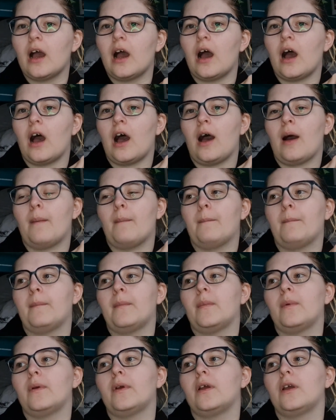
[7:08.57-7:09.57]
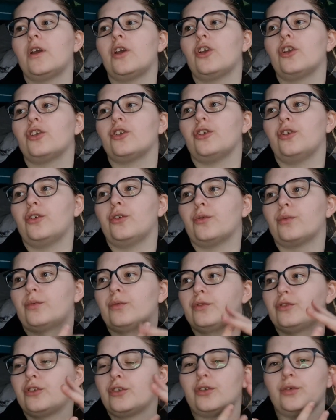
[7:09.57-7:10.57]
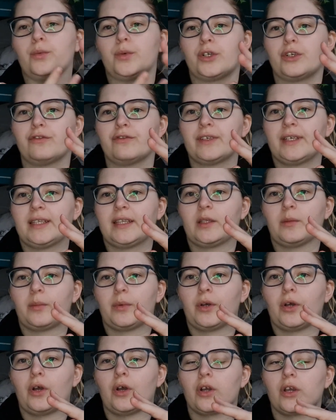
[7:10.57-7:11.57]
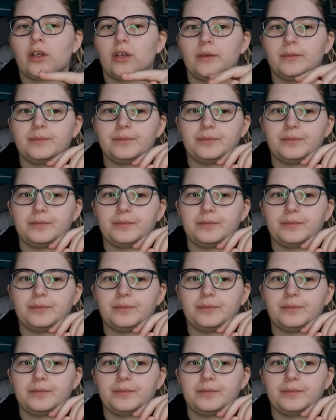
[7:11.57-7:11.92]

You do want to read the book.